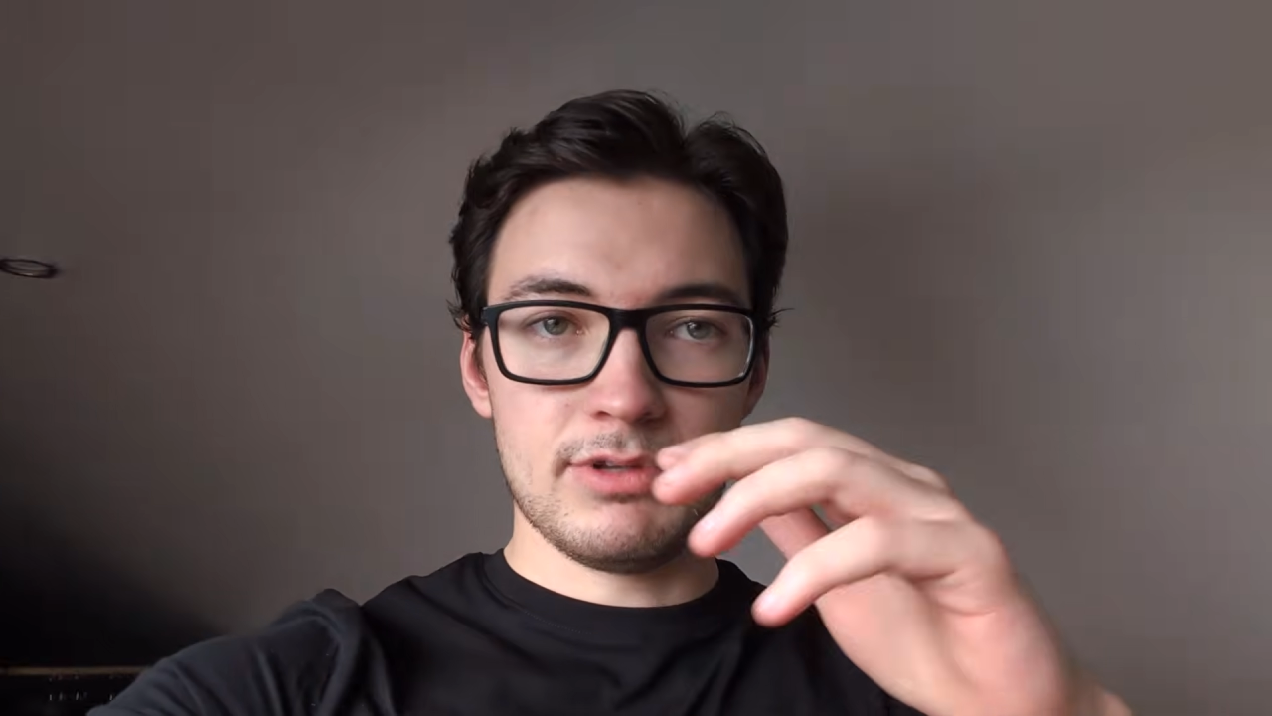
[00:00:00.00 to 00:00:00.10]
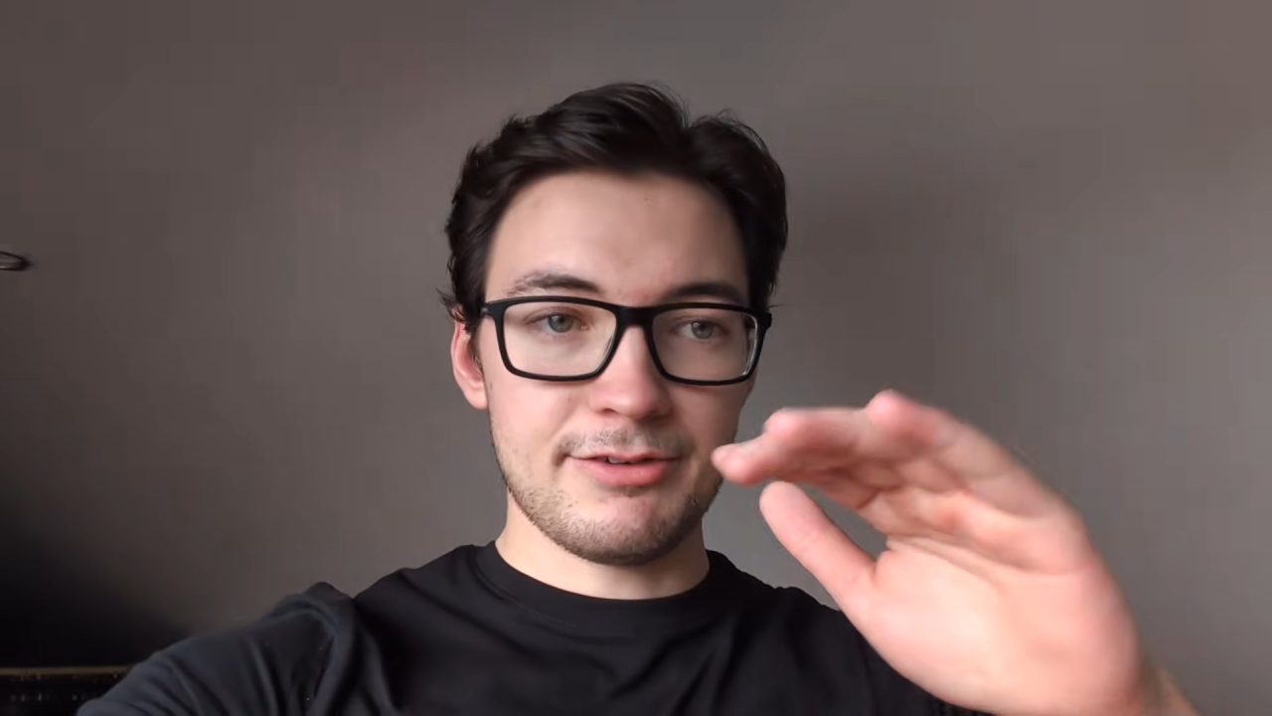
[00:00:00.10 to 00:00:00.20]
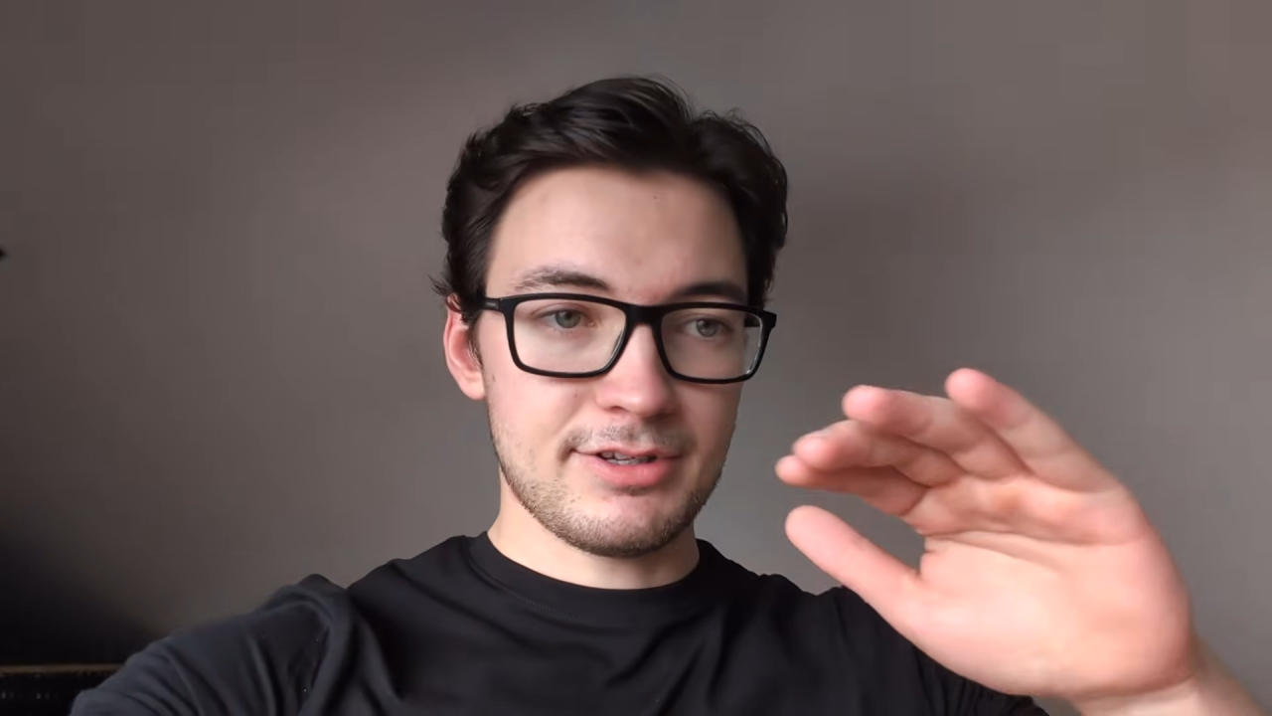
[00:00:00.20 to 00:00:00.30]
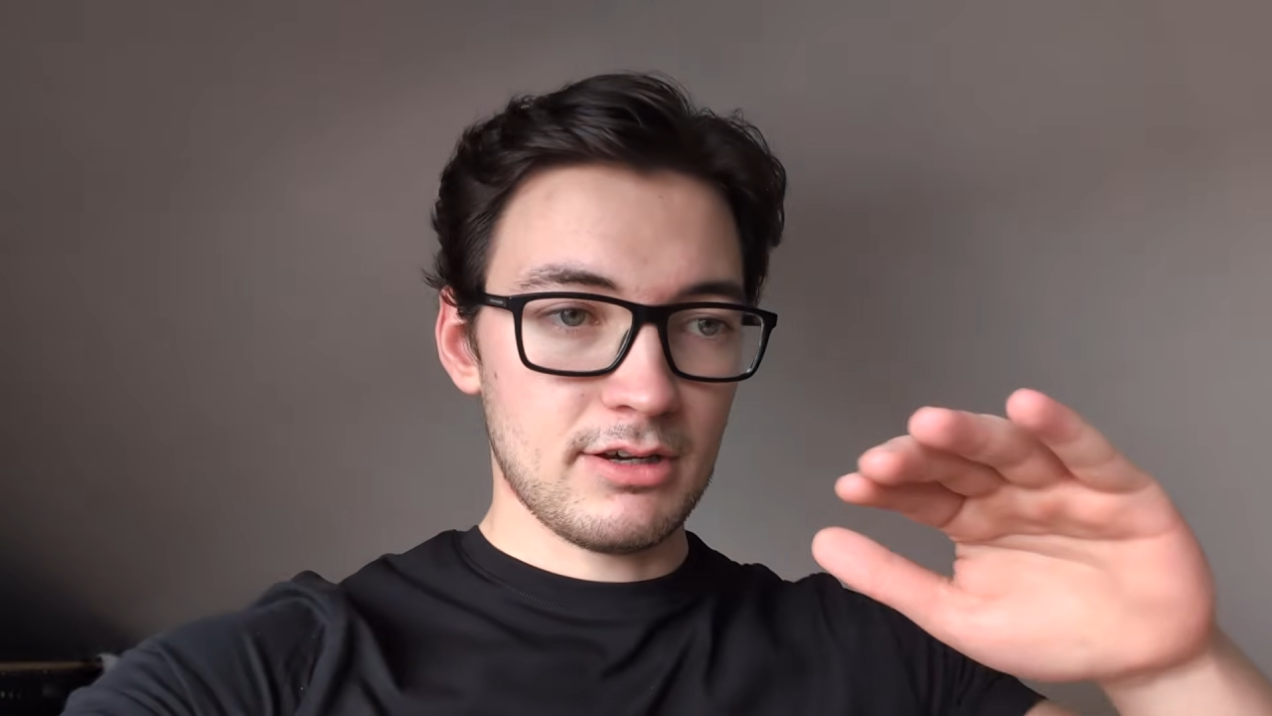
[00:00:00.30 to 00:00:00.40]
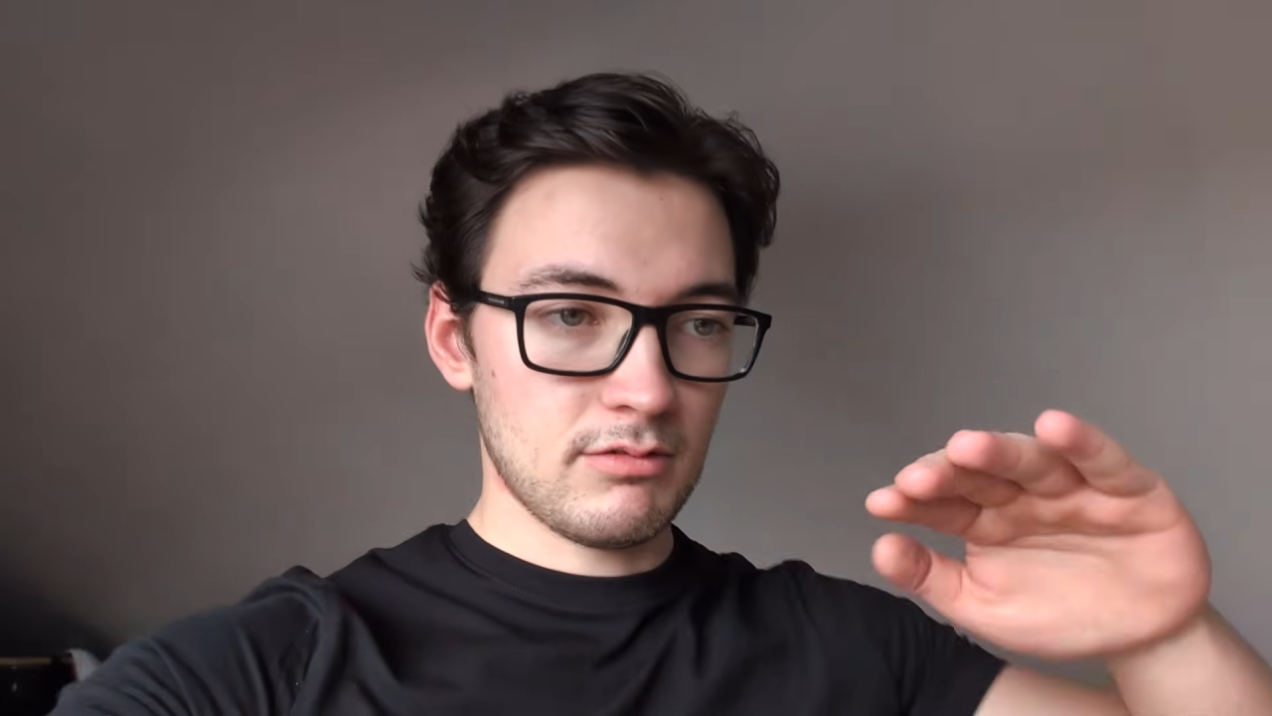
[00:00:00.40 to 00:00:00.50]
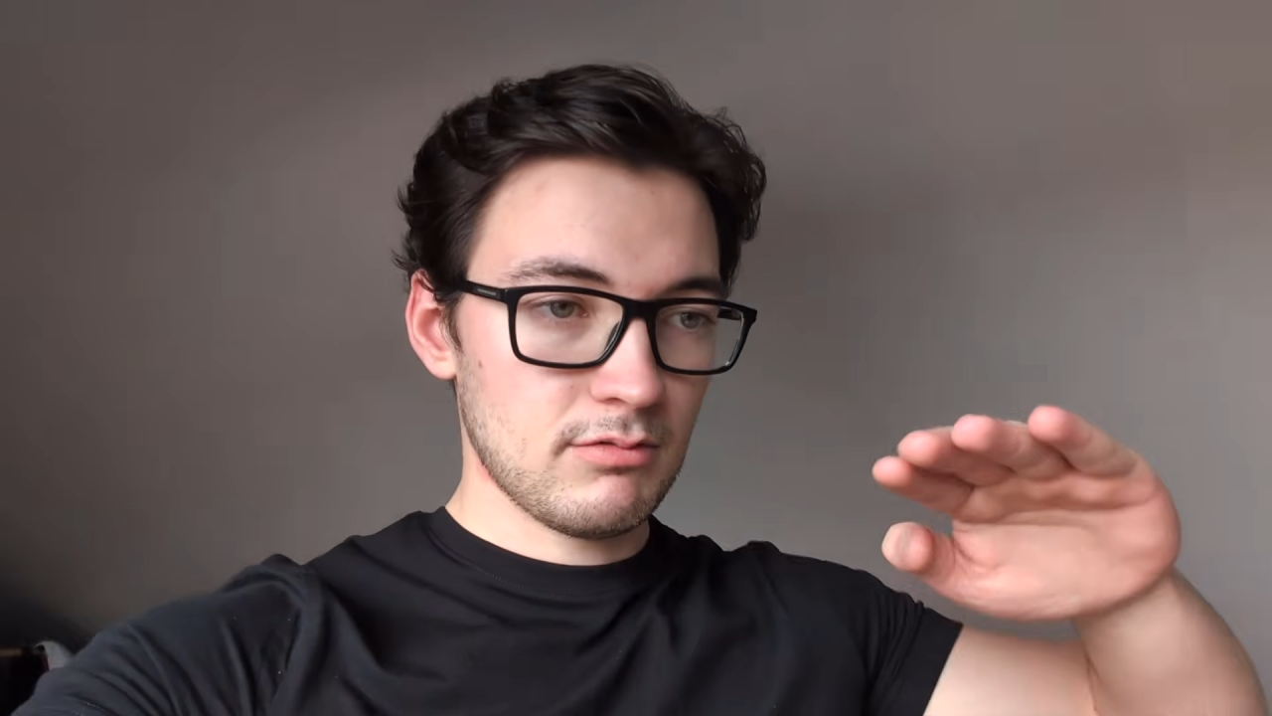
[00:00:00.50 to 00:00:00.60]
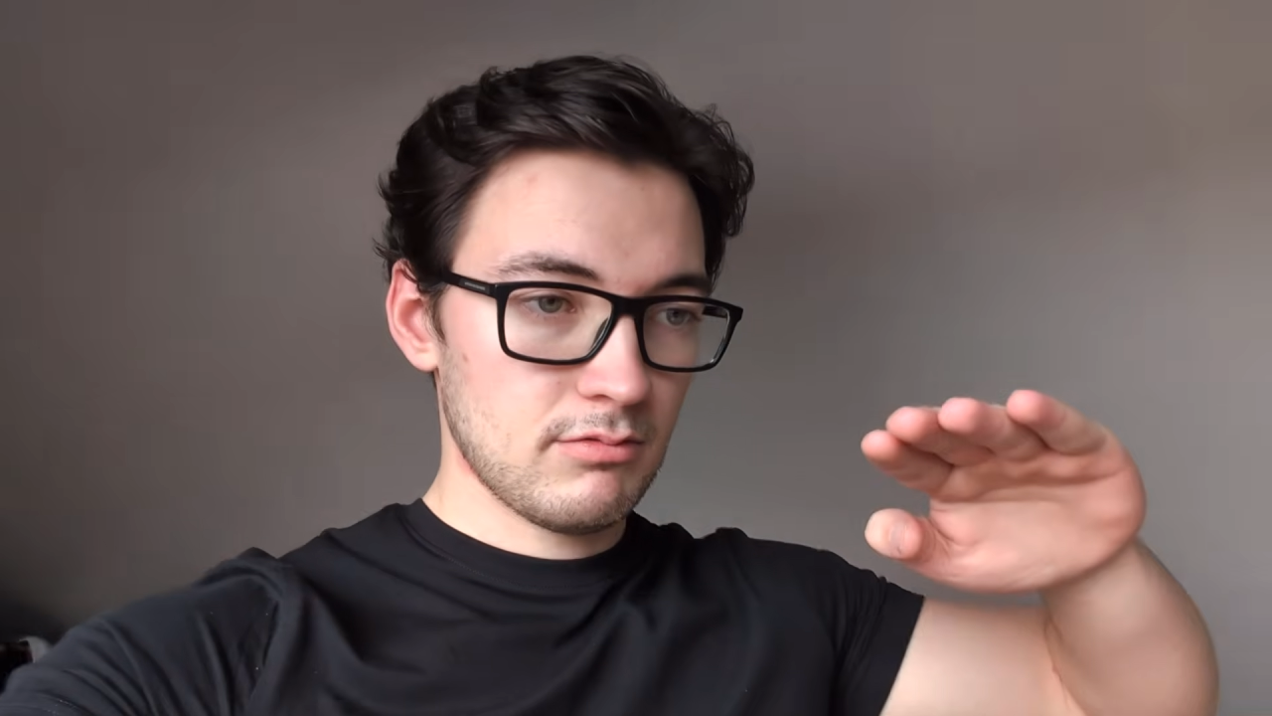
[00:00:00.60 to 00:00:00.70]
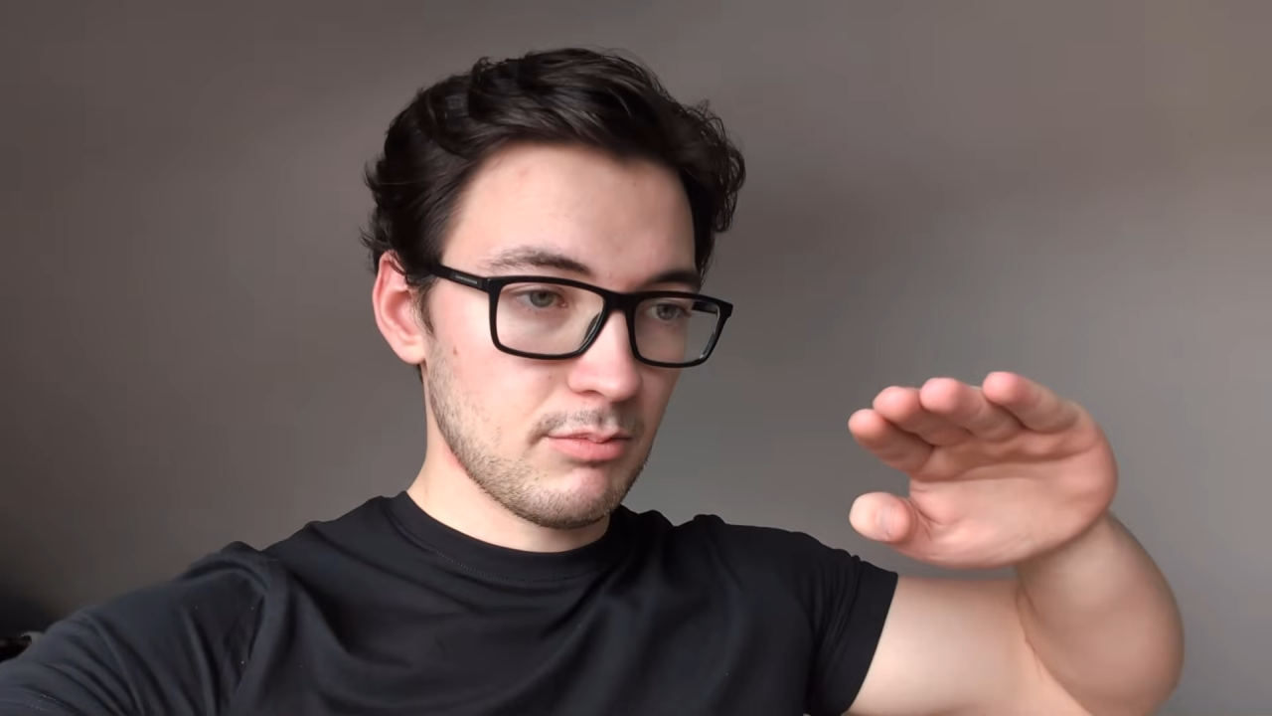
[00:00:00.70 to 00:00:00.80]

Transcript: Lifting